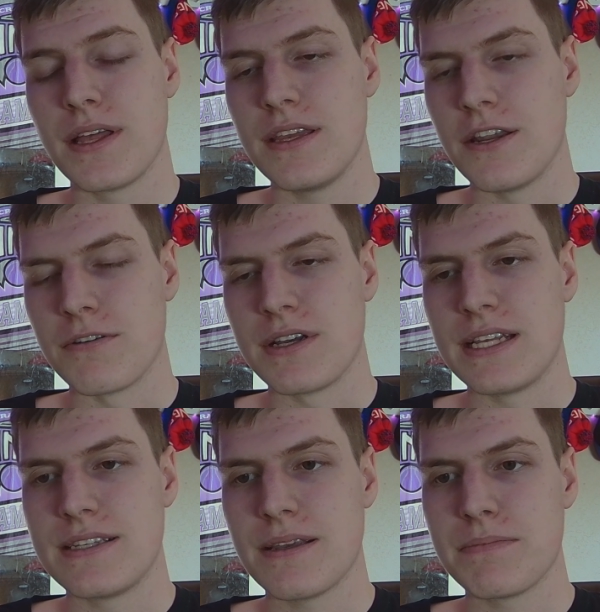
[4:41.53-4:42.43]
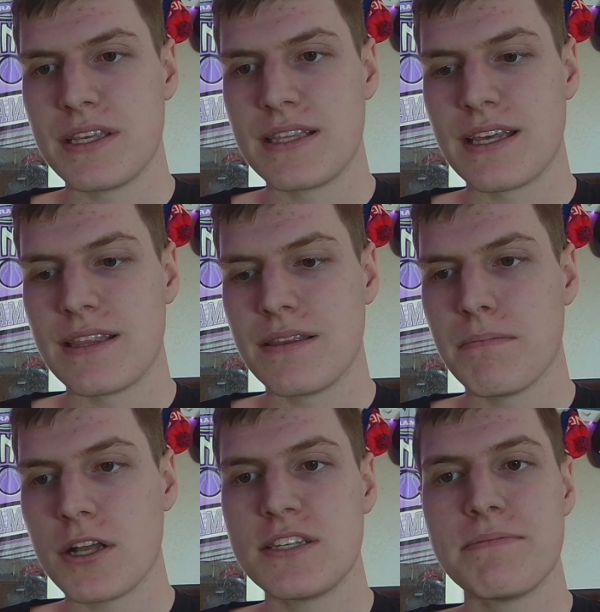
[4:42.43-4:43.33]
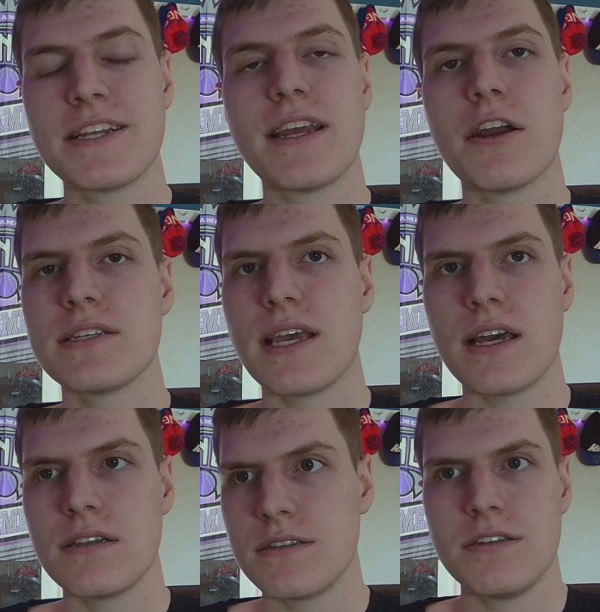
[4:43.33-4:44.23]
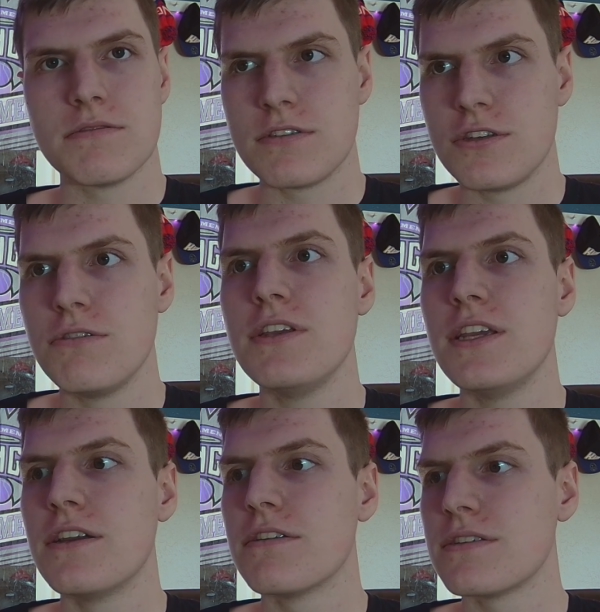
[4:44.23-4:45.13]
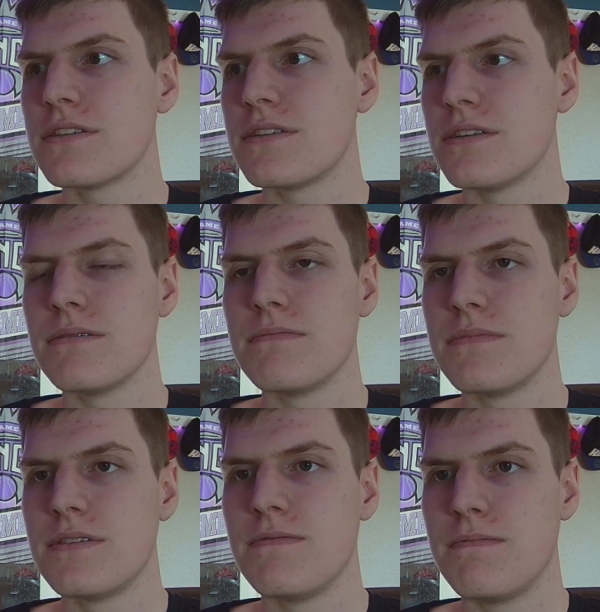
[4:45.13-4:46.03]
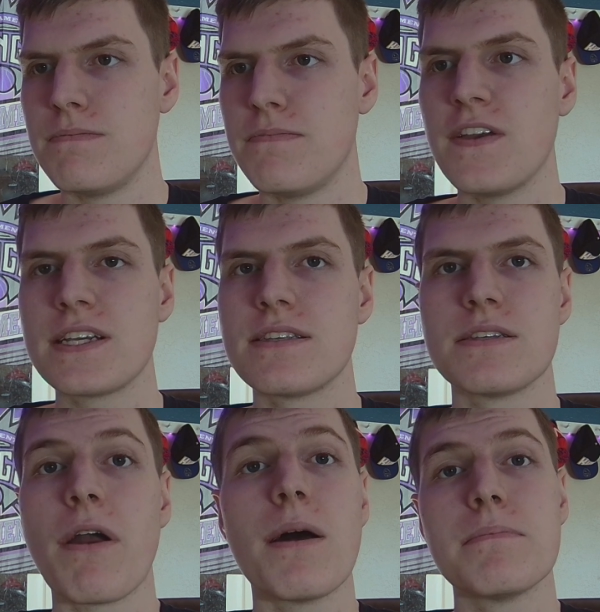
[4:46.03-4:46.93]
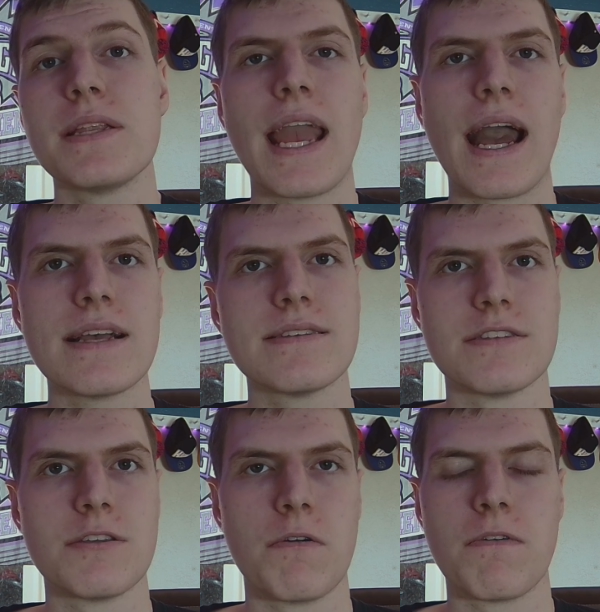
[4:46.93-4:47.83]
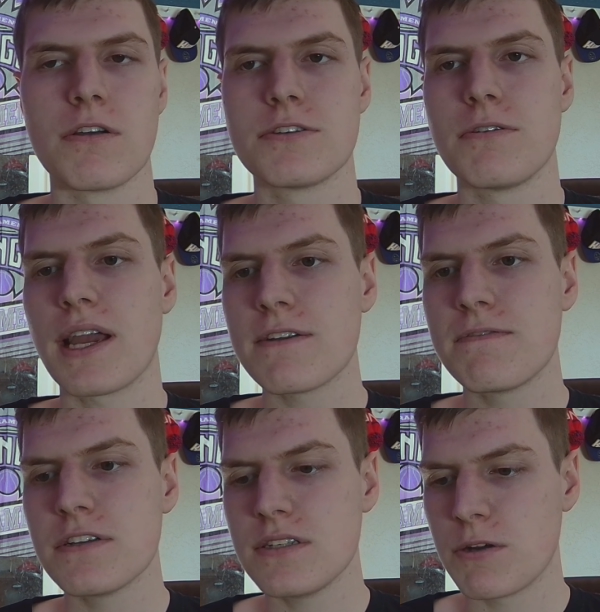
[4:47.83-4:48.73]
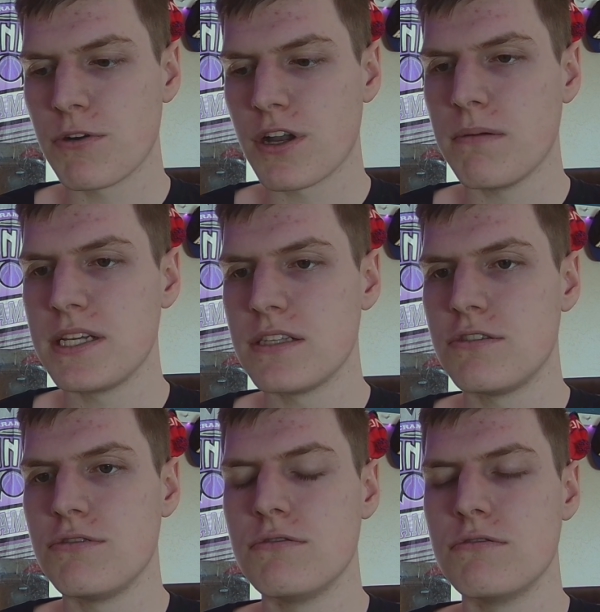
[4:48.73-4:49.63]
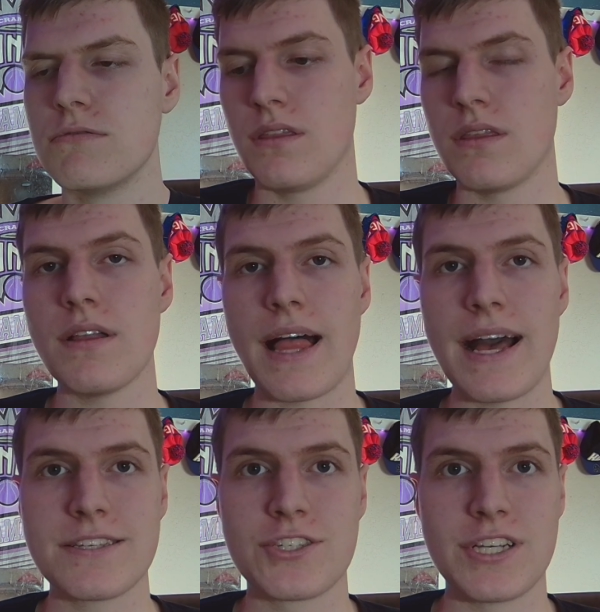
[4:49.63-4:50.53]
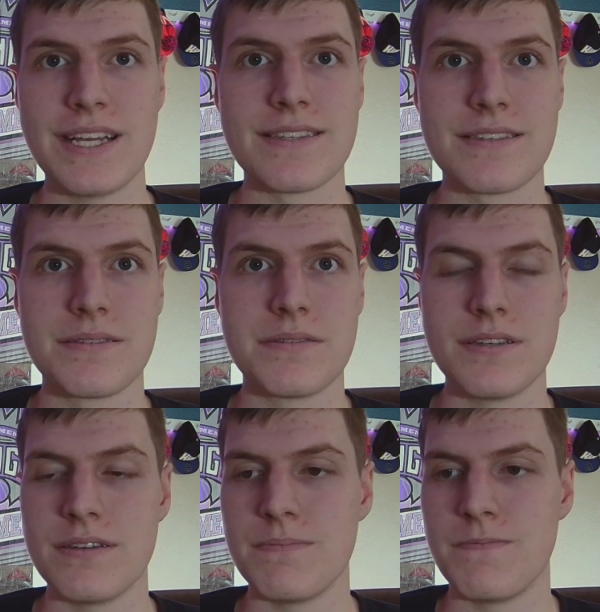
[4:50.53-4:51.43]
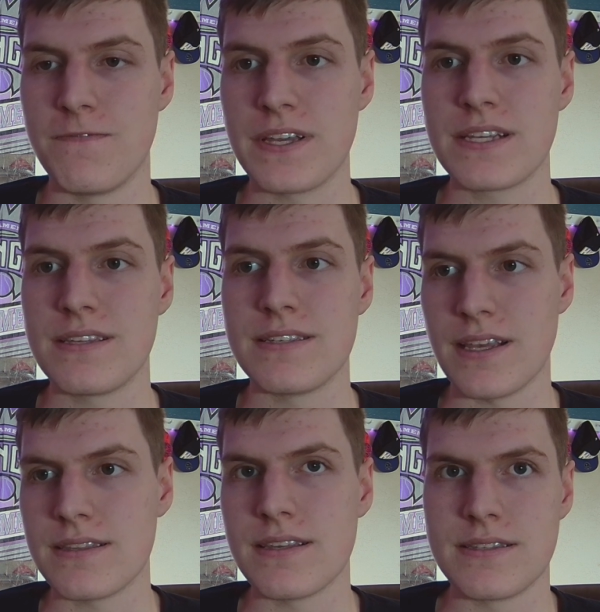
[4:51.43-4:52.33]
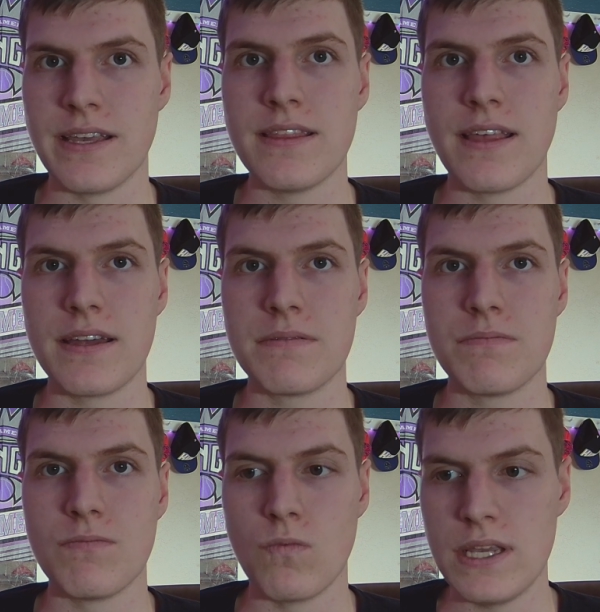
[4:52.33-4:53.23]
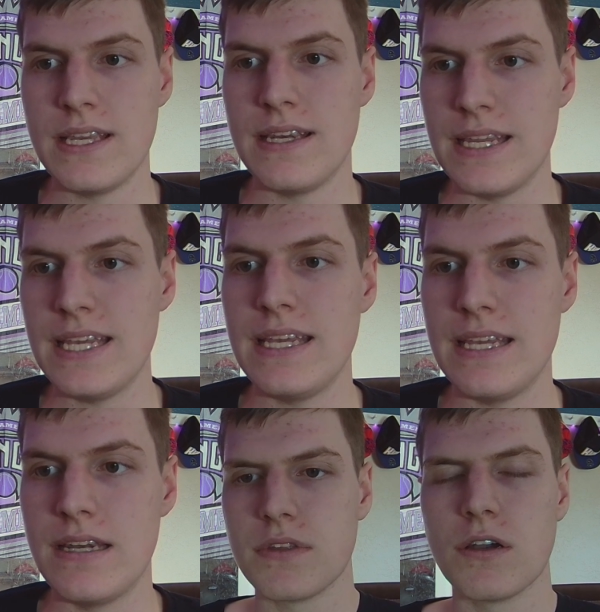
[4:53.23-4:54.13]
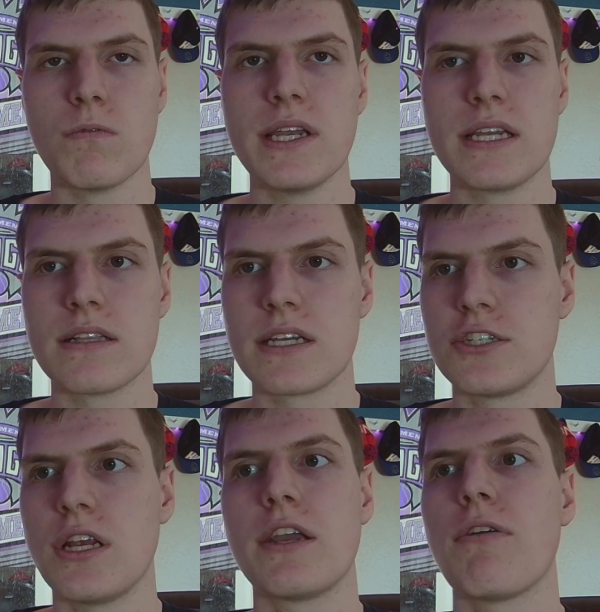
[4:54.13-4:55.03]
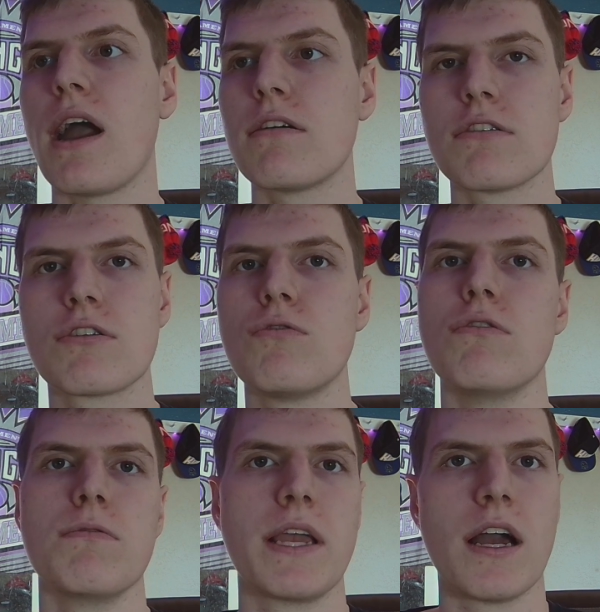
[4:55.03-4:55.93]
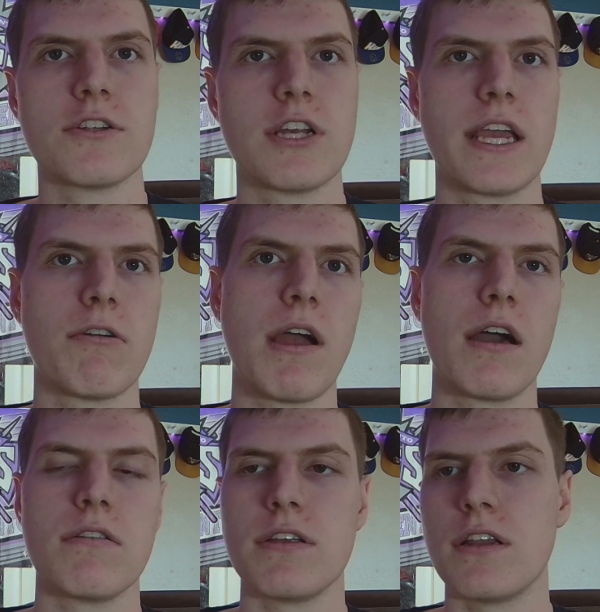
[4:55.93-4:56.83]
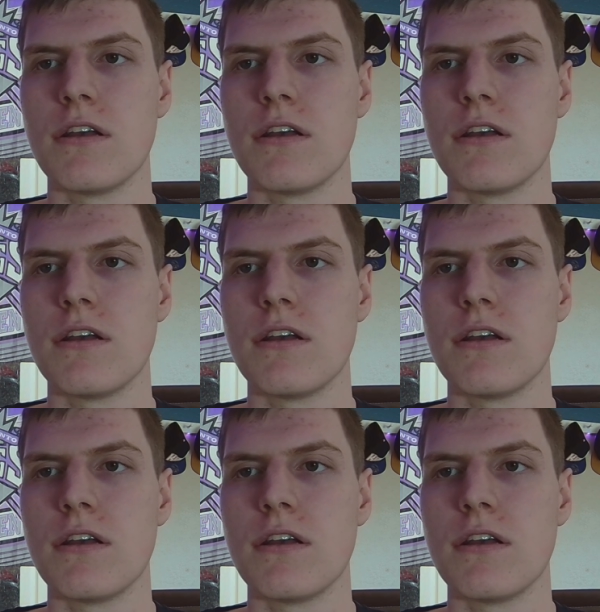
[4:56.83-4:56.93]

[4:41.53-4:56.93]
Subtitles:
it's something that Monte McNair had, 2 years to fix this problem, and he hasn't so far. So it kind of feels like we're coming to the last chance to fix this at this deadline. We need a wing. Like Jay Crowder, cool, we got Jay Crowder,